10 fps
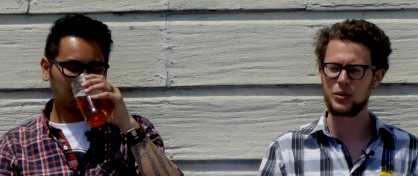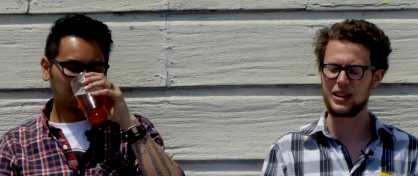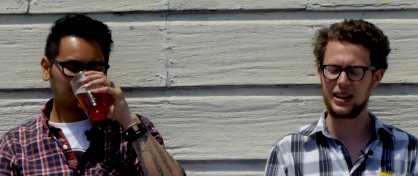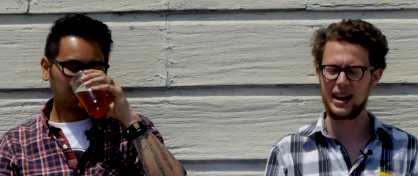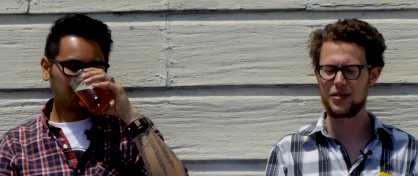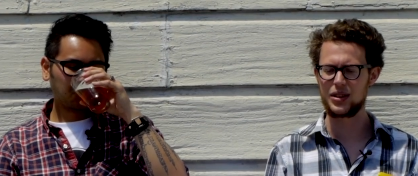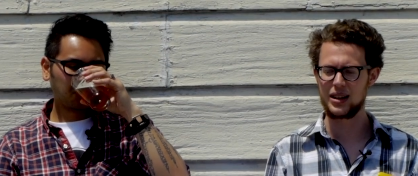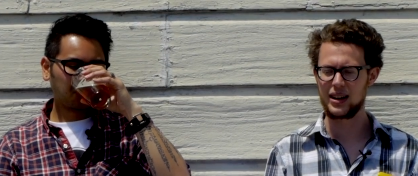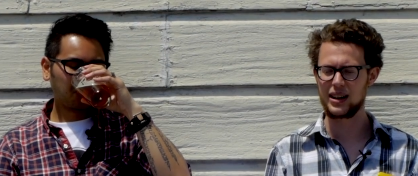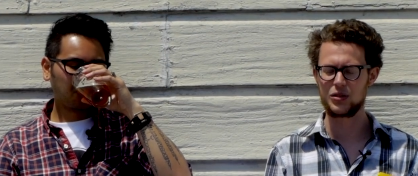Speaker 1: we didn't have any.
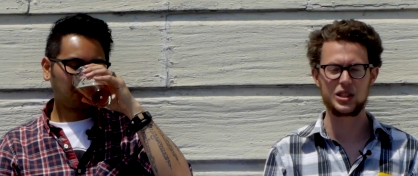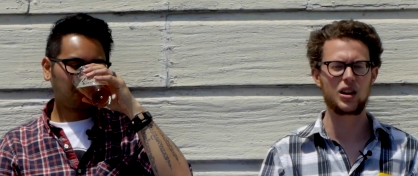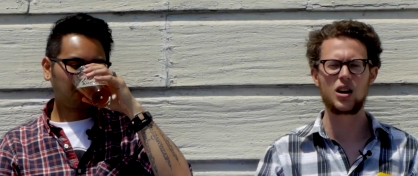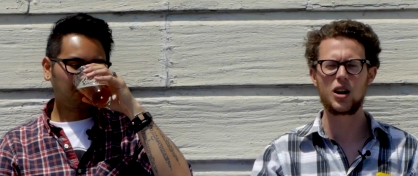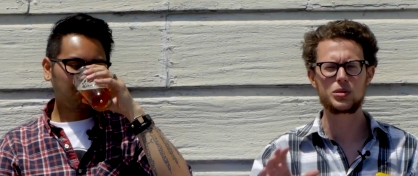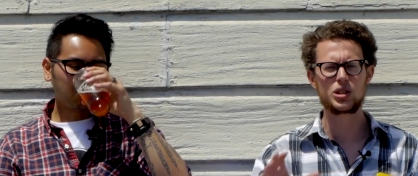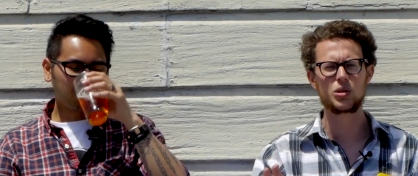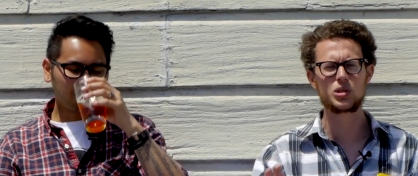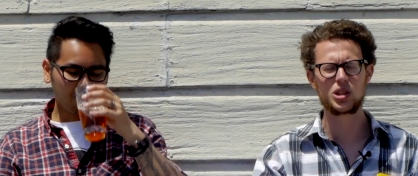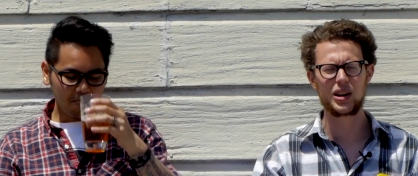And I get over, he's like, oh, I'm
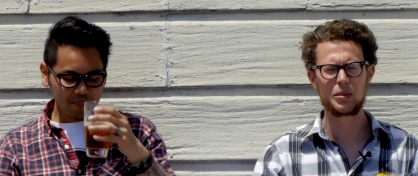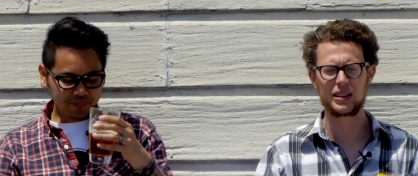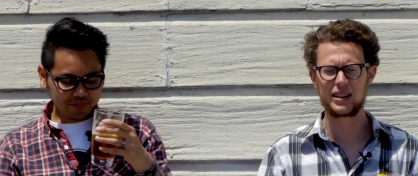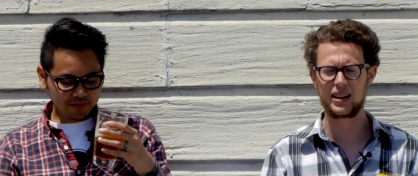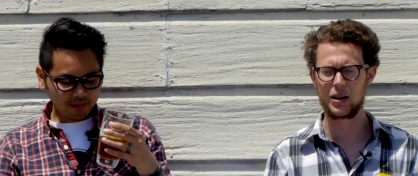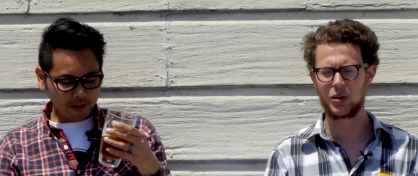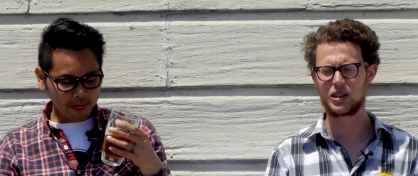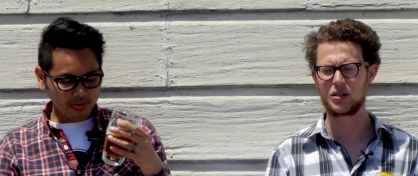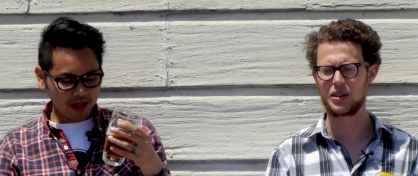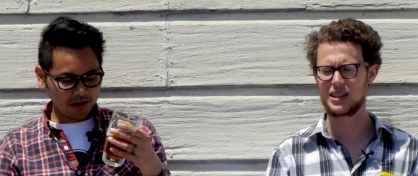so sorry about that. And I
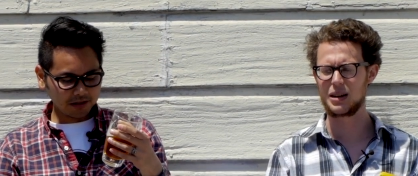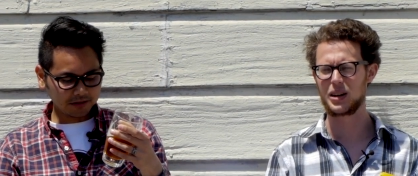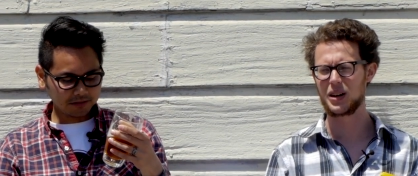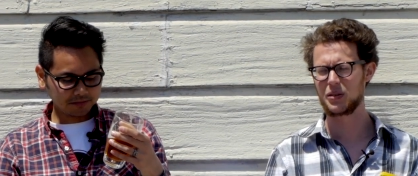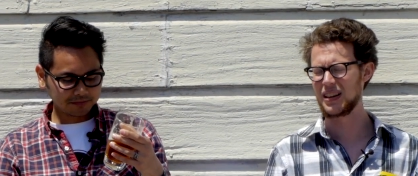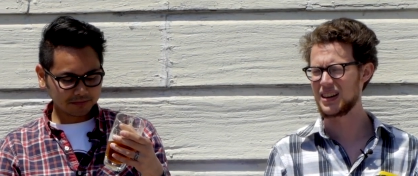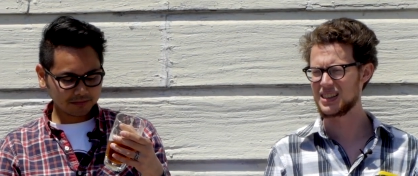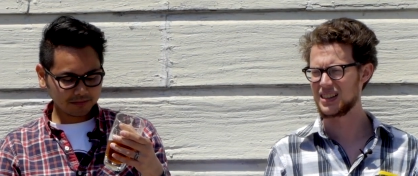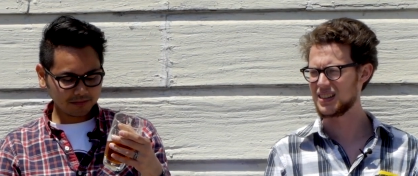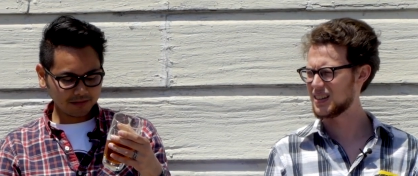walk over to the table and I realize
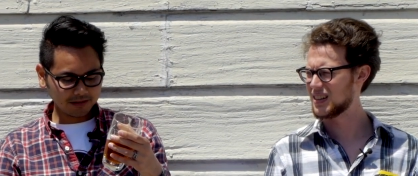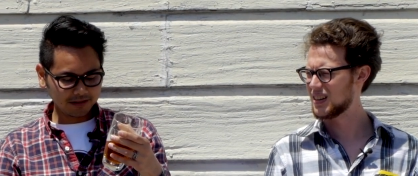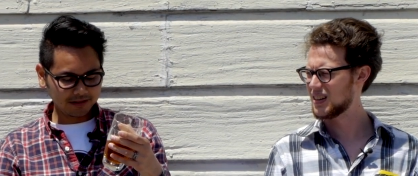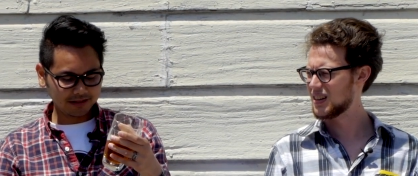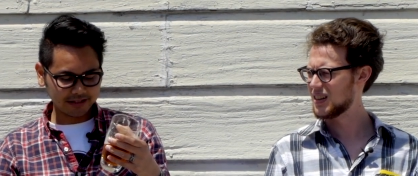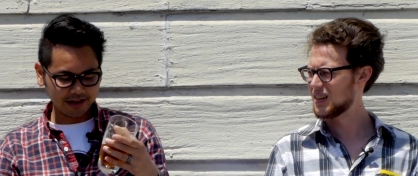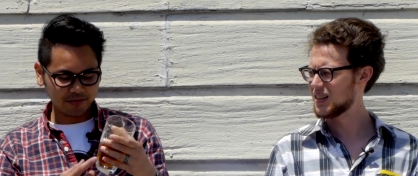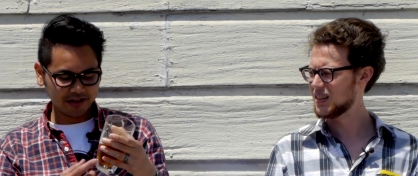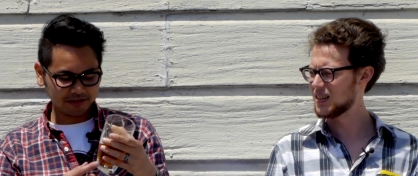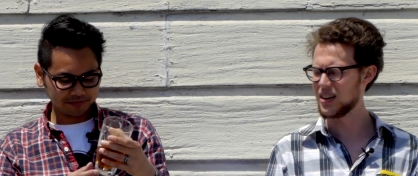that this ale,
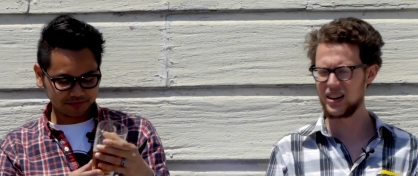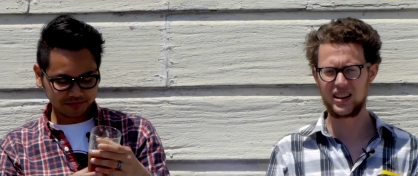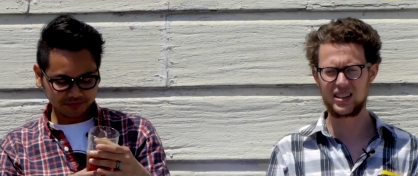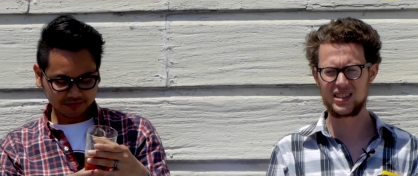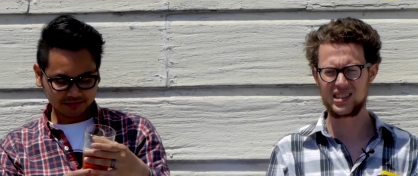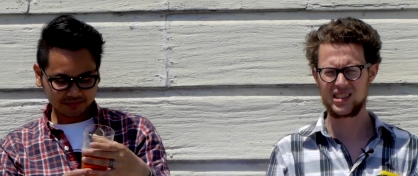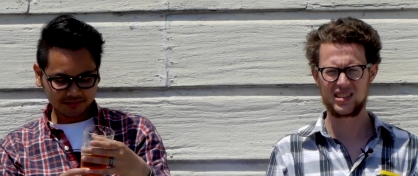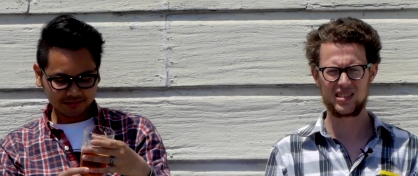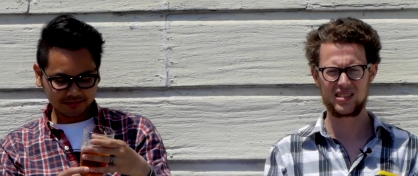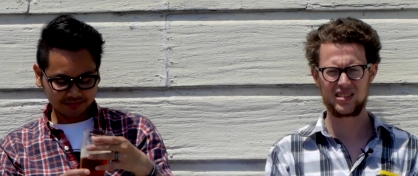man, there is
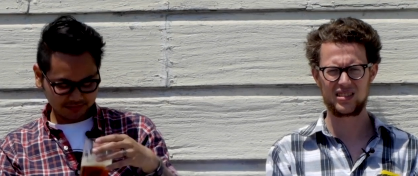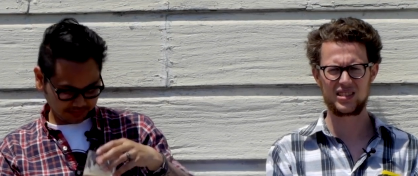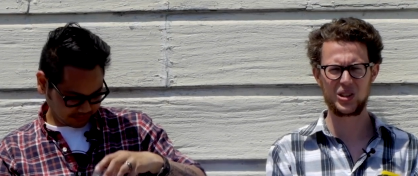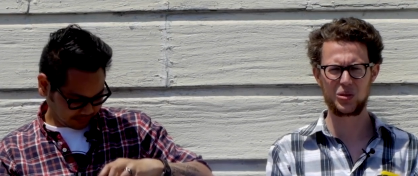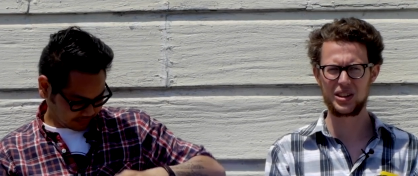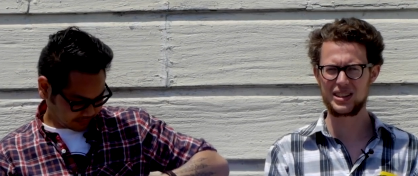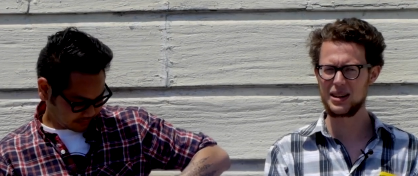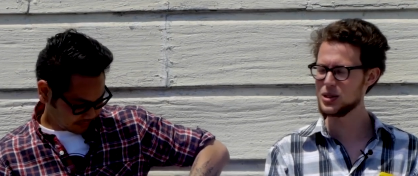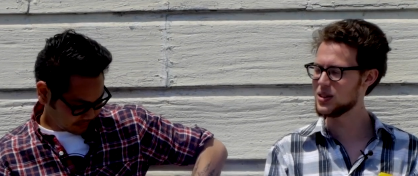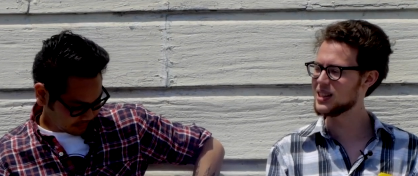silverware on the
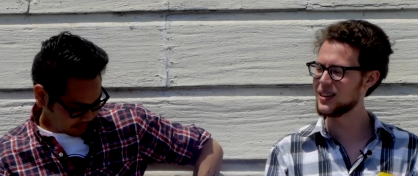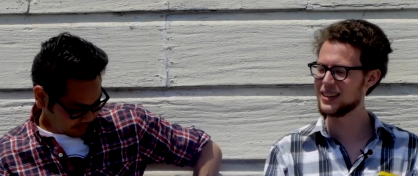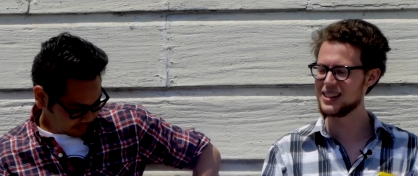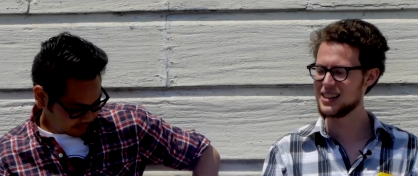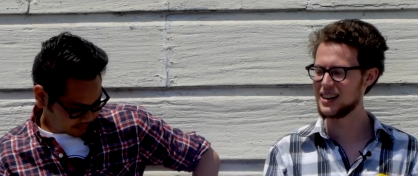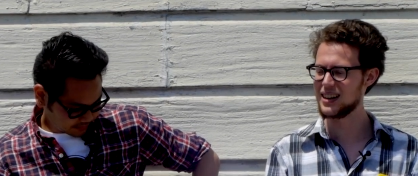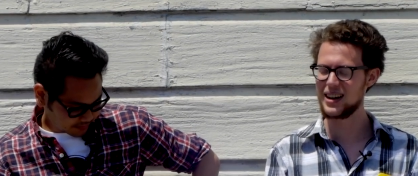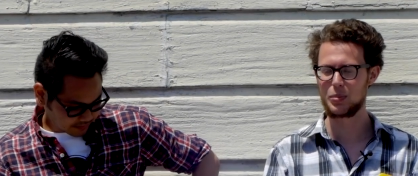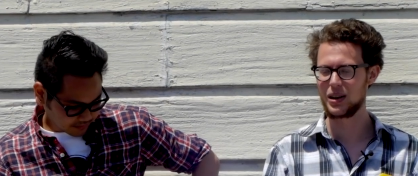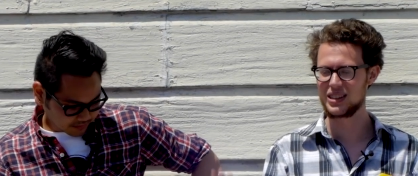table. So it's little things like, and
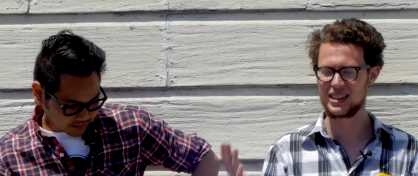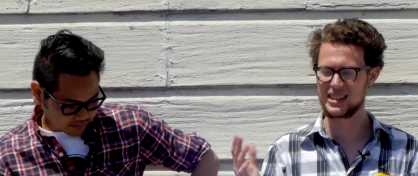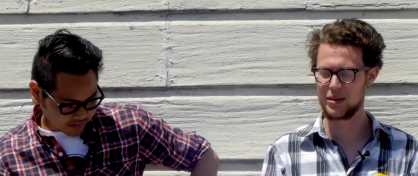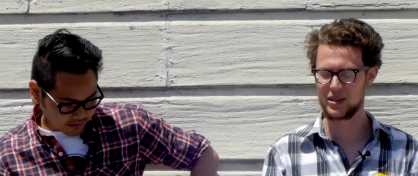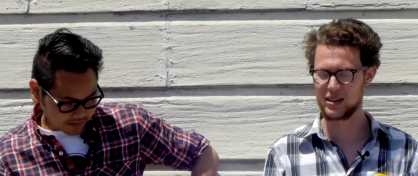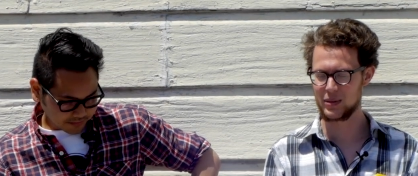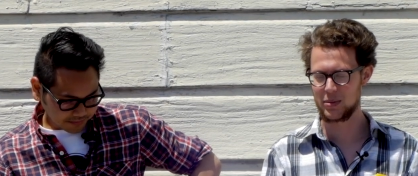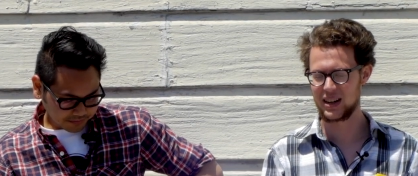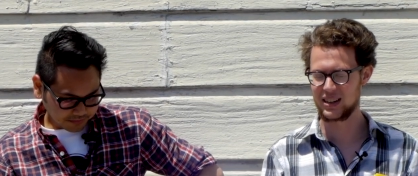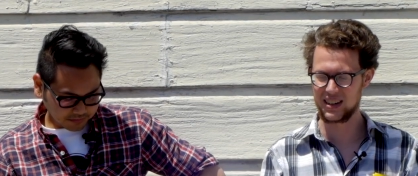I apologize to him. I was like, my
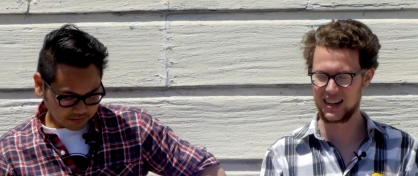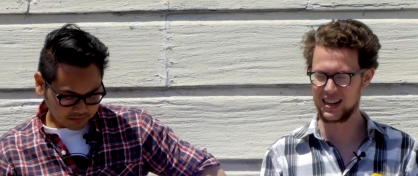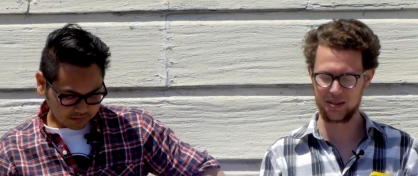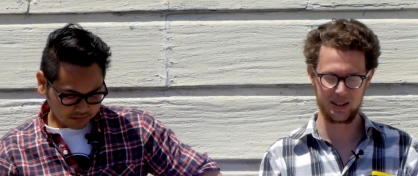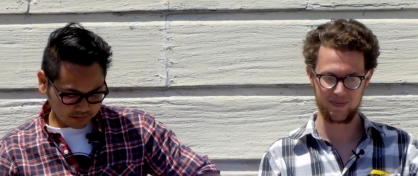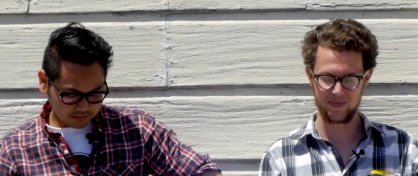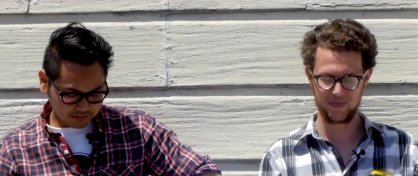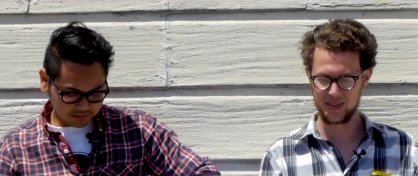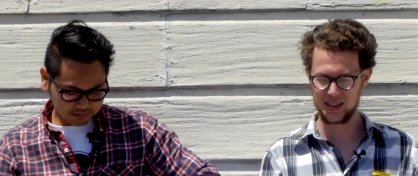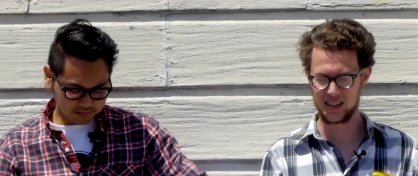bad, dude. I didn't even
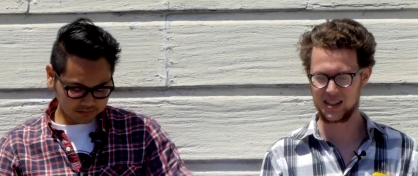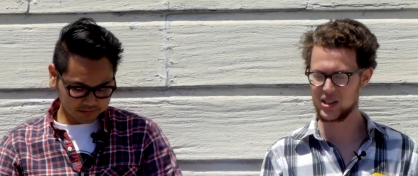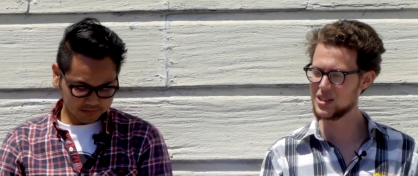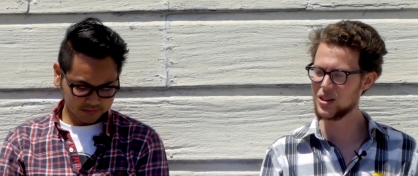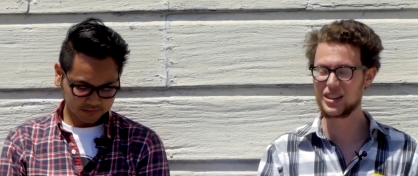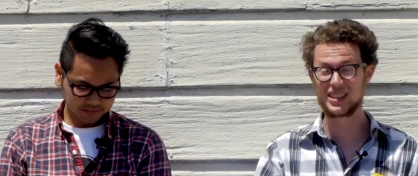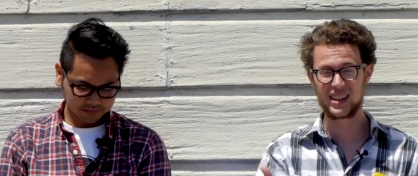see it. So it's little things